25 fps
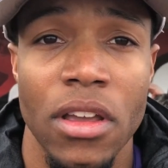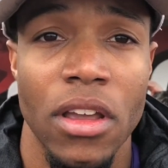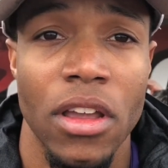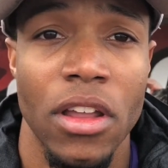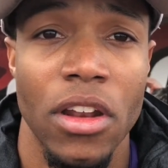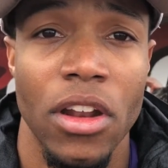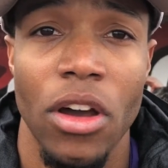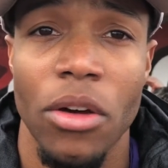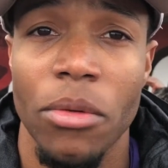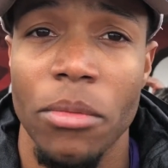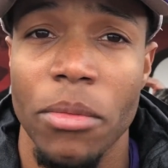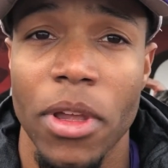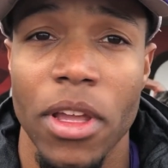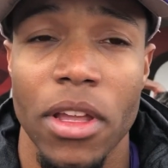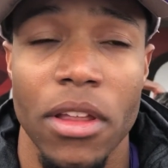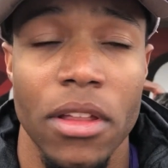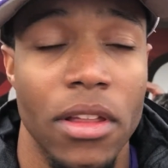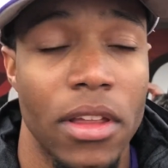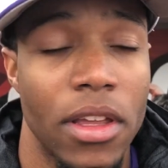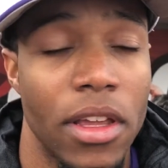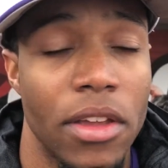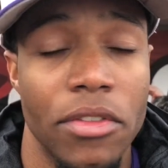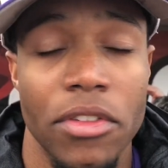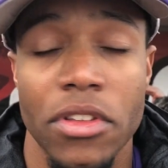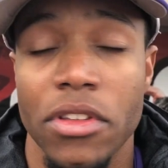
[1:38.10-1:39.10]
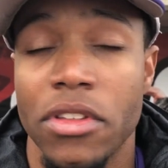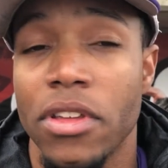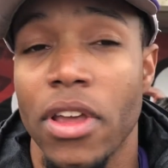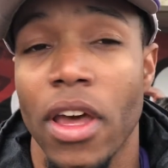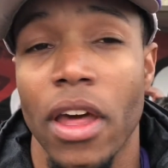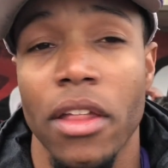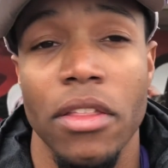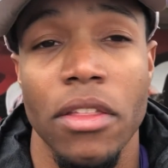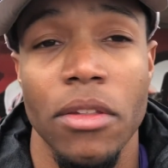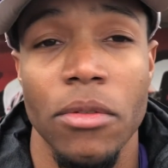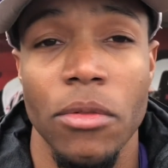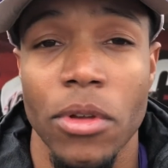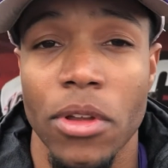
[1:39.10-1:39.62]
You know, me, even
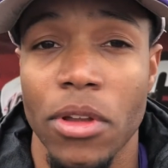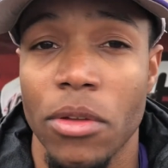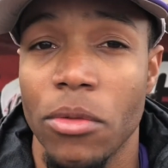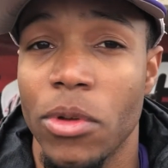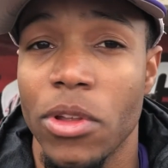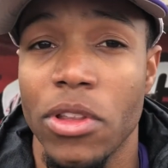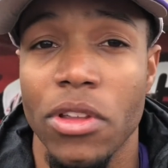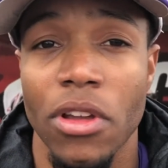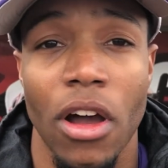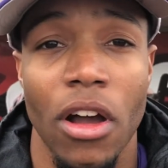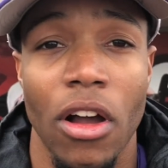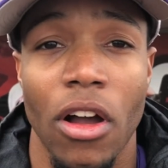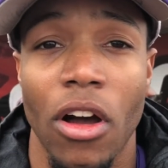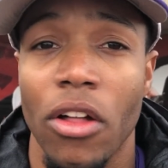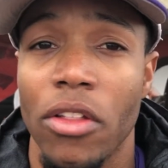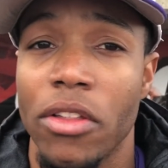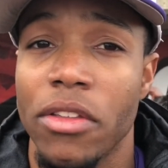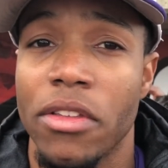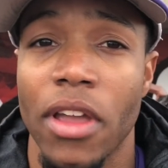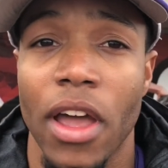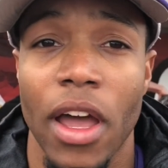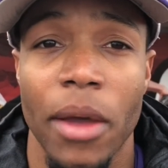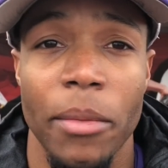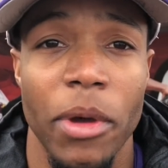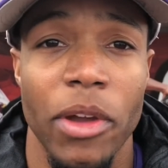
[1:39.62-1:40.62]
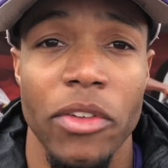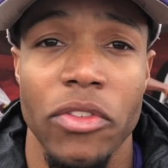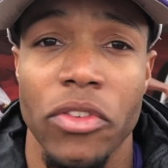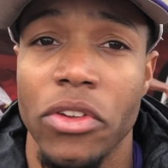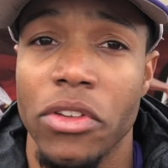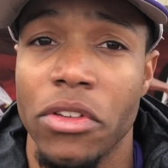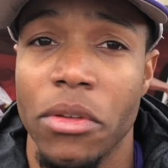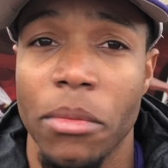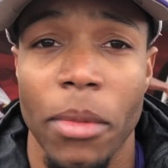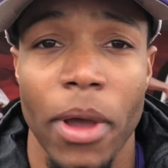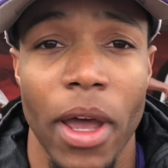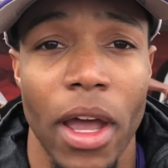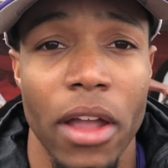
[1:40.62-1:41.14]
Seth, we talk all the time after
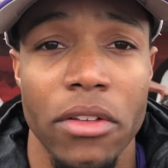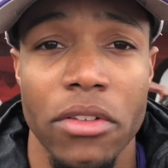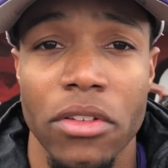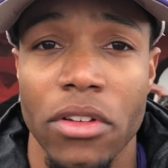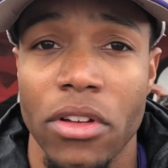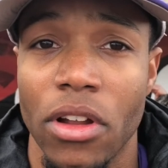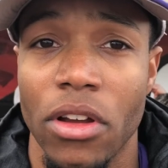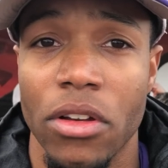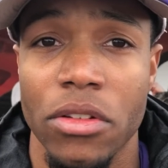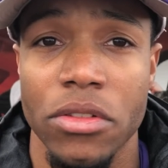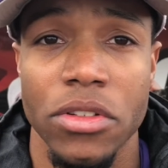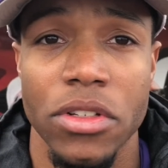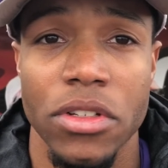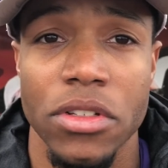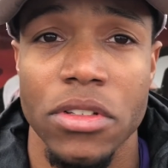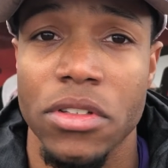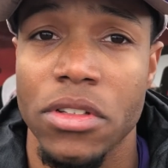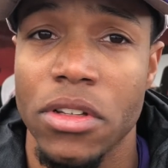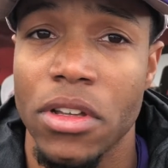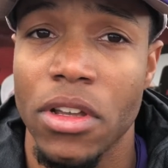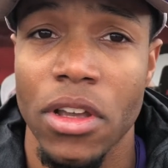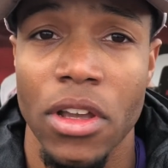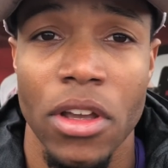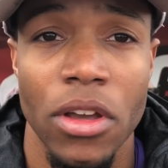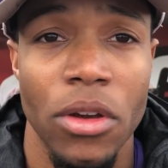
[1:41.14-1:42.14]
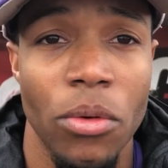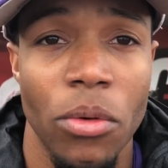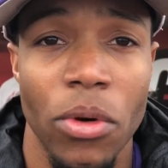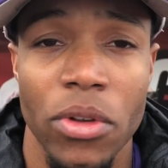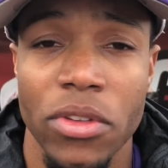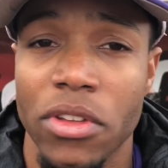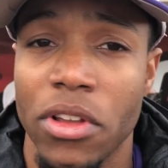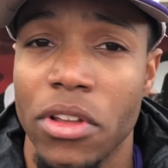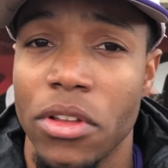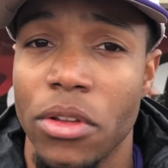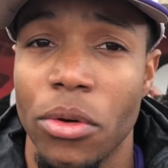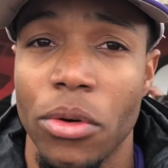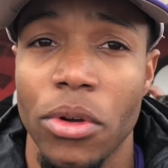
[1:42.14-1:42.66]
his bats, you know, just
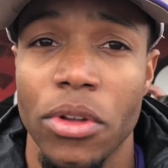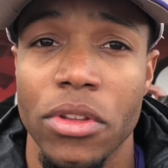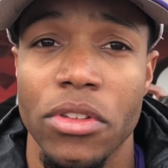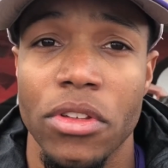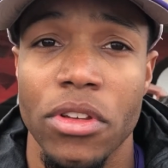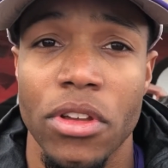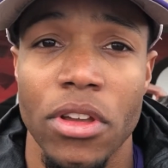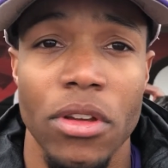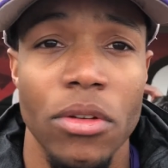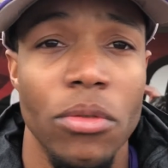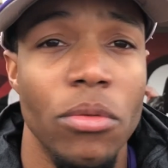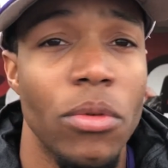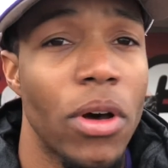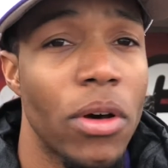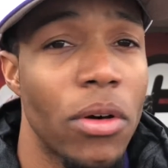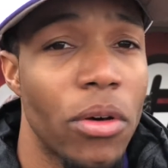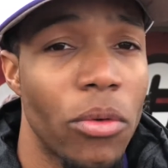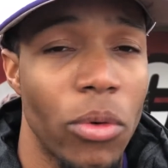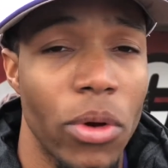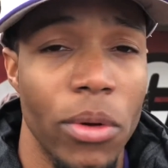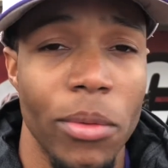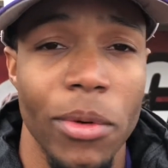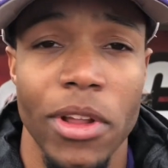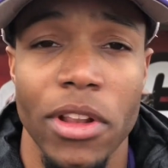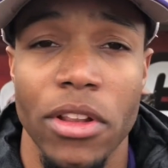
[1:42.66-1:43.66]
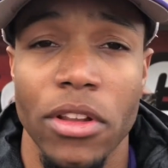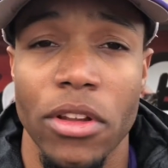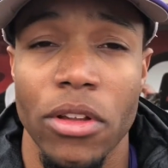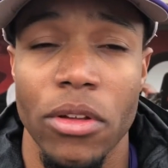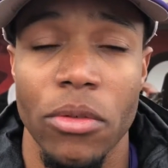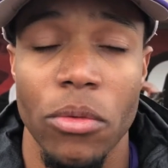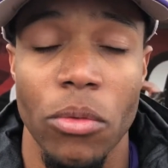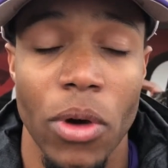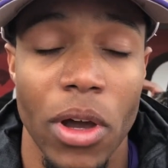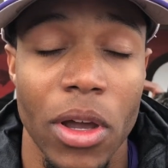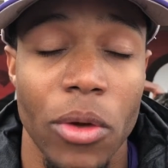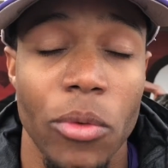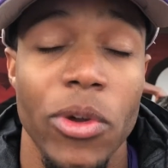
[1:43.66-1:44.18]
what's they doing to you,
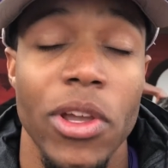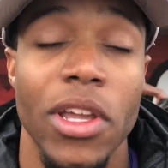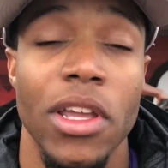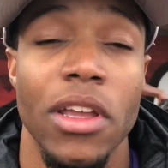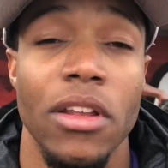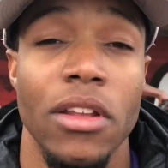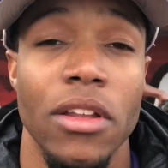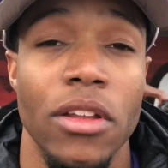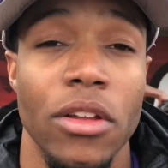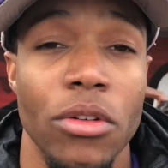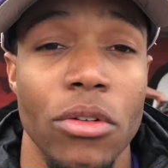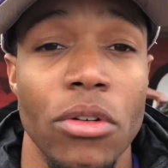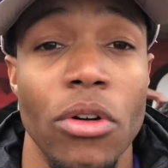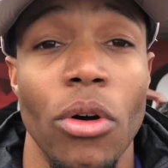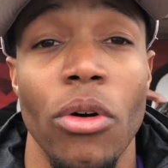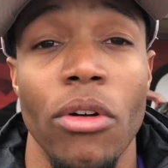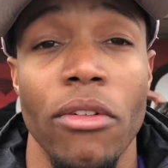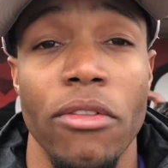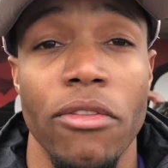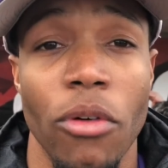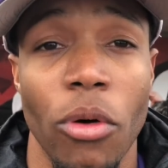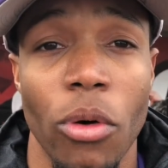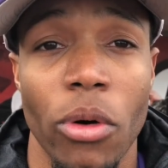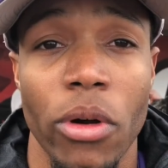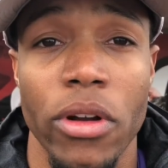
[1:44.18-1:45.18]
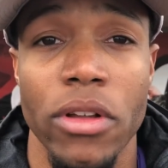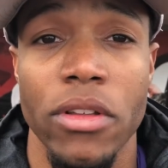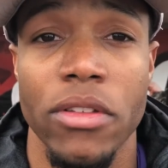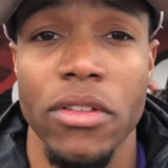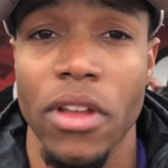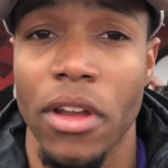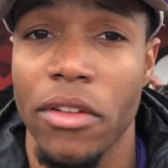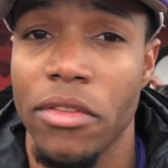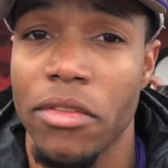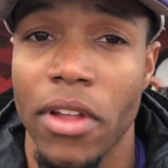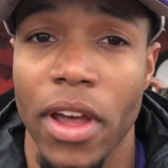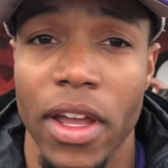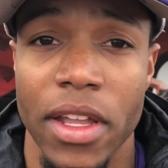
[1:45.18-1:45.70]
what we can do going forward,
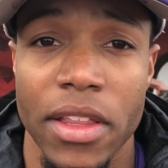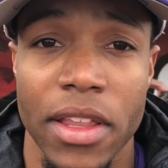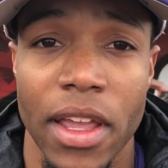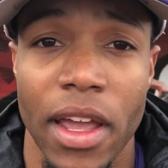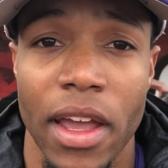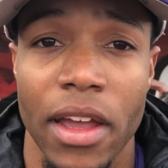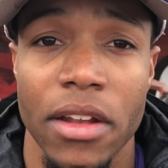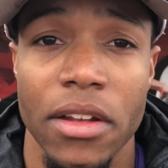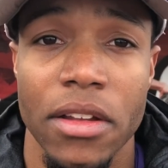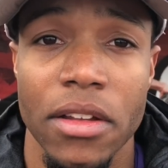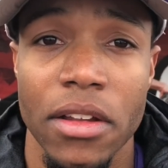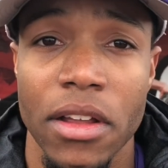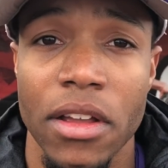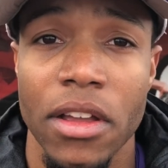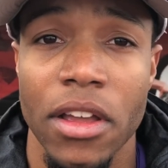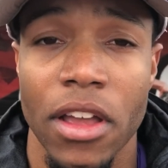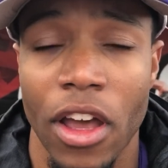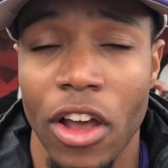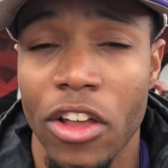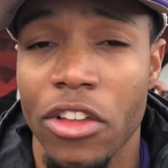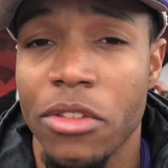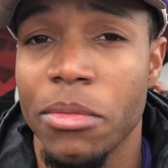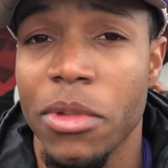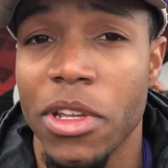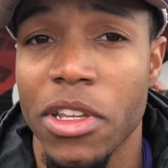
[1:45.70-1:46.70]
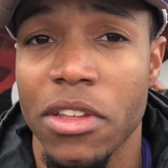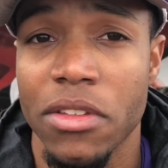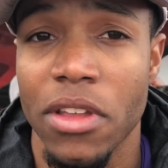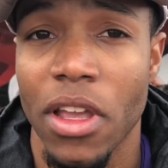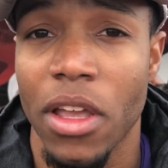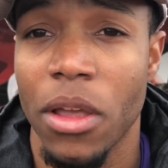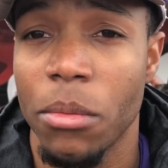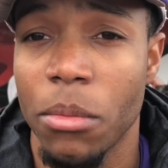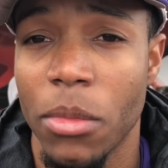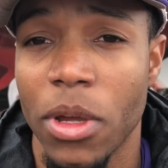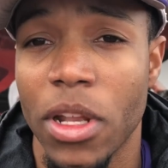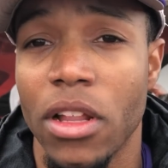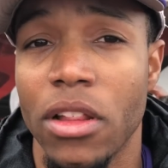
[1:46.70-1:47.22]
stuff like that. Helps me
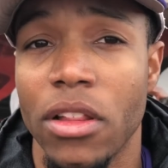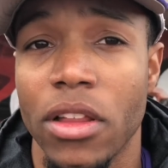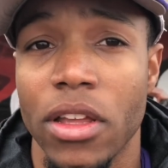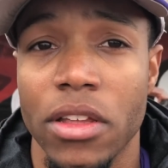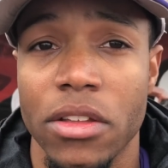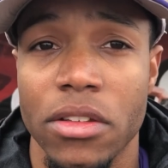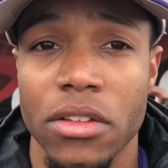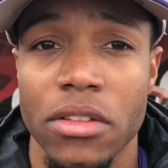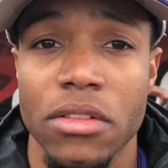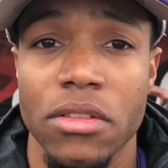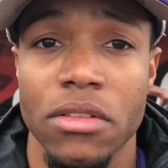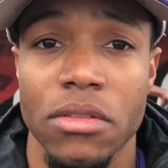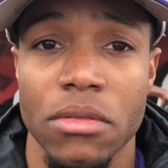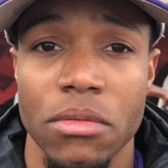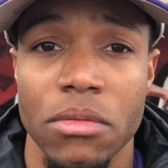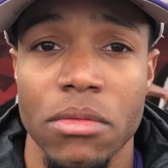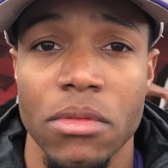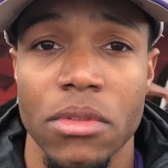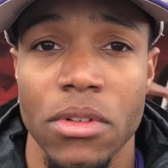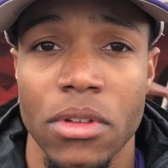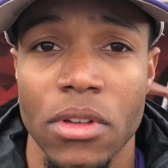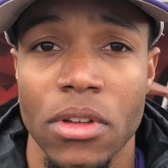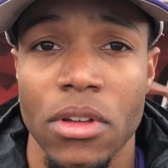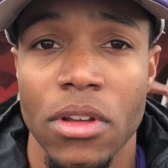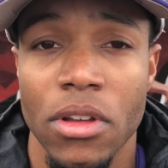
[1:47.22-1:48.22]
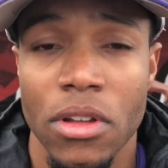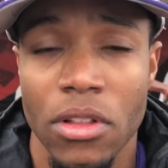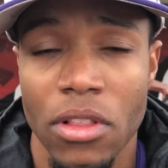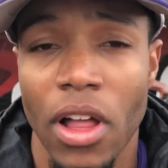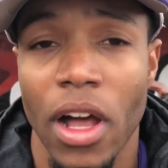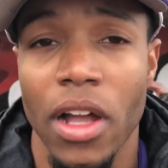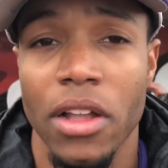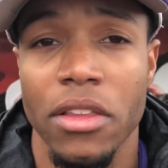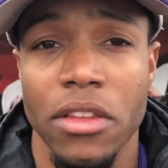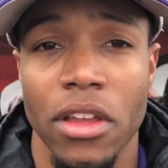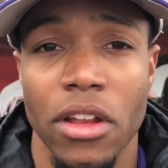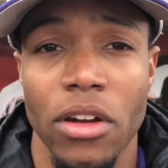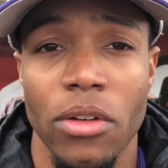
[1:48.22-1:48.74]
stay mentally just
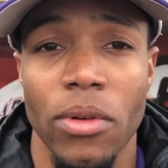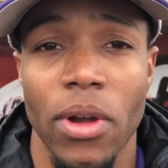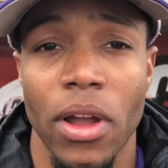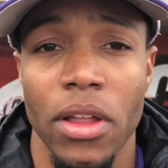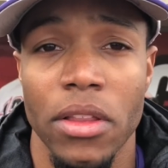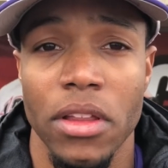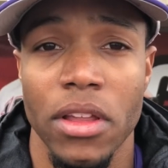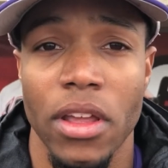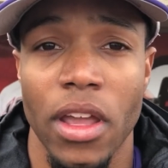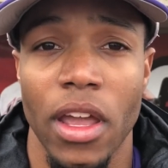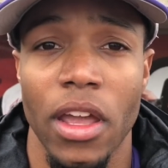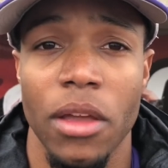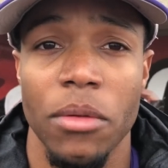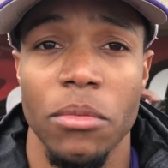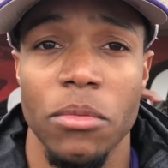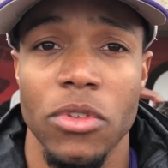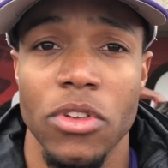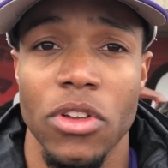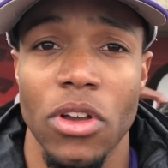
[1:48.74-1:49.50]
locked in around the game.